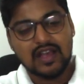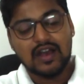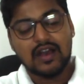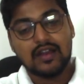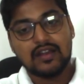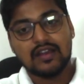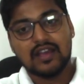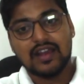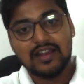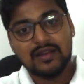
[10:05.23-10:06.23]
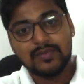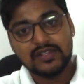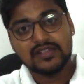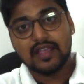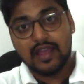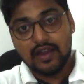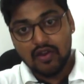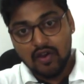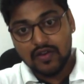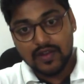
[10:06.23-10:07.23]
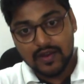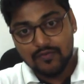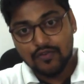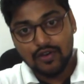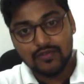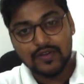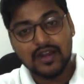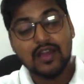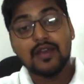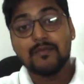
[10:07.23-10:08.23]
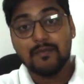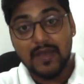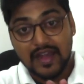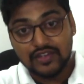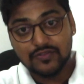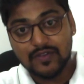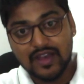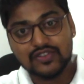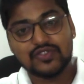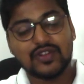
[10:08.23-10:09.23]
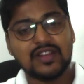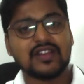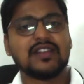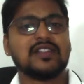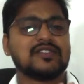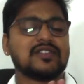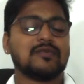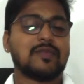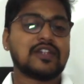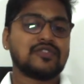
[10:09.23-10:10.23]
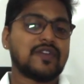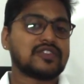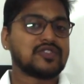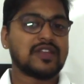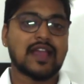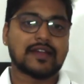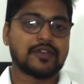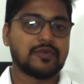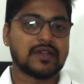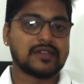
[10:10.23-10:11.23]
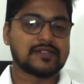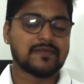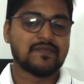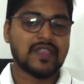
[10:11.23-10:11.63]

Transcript: And LLPs cannot involve in manufacturing activities.